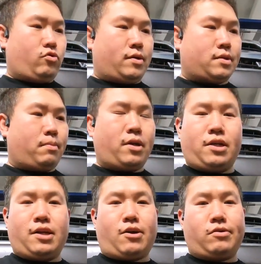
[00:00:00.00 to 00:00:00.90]
dropped some
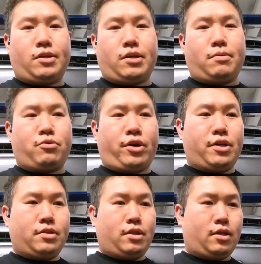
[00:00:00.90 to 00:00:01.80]
money down and
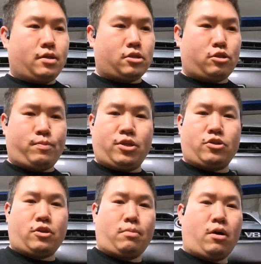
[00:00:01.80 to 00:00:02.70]
upgraded the uh,
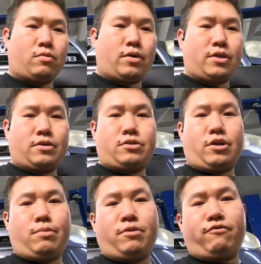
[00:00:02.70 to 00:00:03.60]
suspension on Mall Runner.
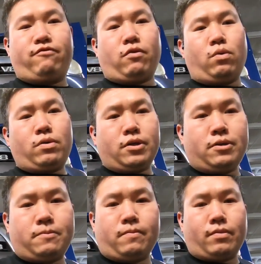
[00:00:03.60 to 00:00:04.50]
So
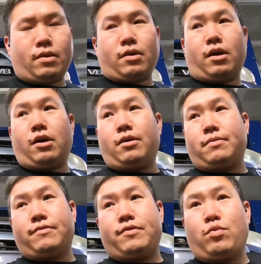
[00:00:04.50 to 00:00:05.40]
before
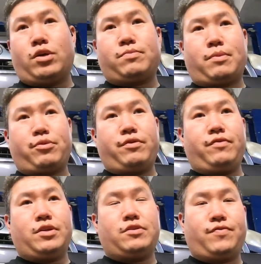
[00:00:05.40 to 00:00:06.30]
um, if you watch my
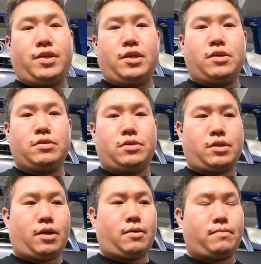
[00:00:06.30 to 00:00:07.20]
previous
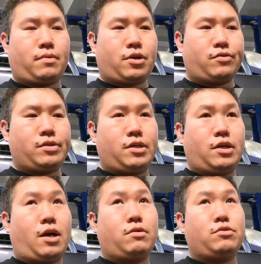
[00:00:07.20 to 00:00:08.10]
videos um,
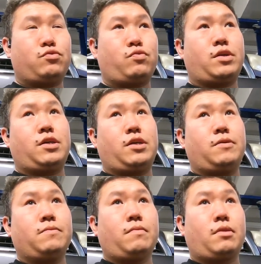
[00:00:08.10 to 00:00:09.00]
currently I was
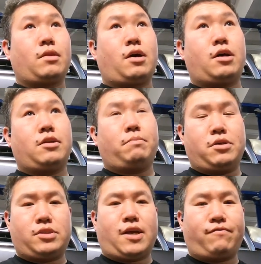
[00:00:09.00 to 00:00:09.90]
running uh, the
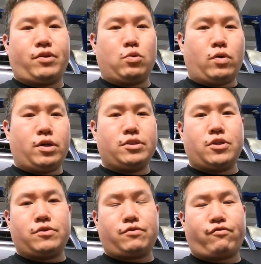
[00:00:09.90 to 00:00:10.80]
Bilstein
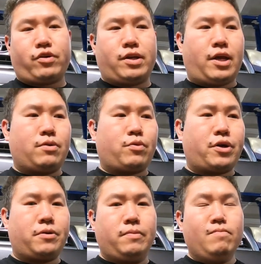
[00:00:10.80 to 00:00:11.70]
5100s front and
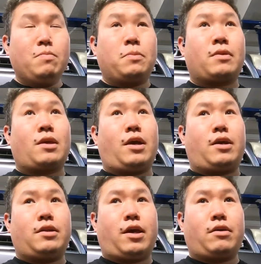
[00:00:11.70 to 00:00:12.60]
rear
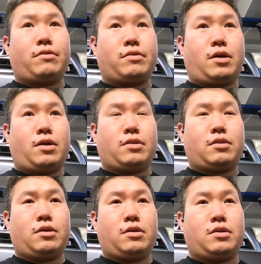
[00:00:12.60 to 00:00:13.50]
and they are uh,
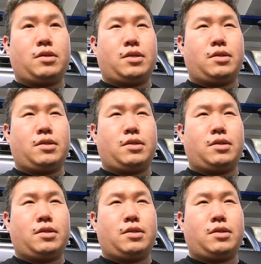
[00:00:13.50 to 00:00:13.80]
the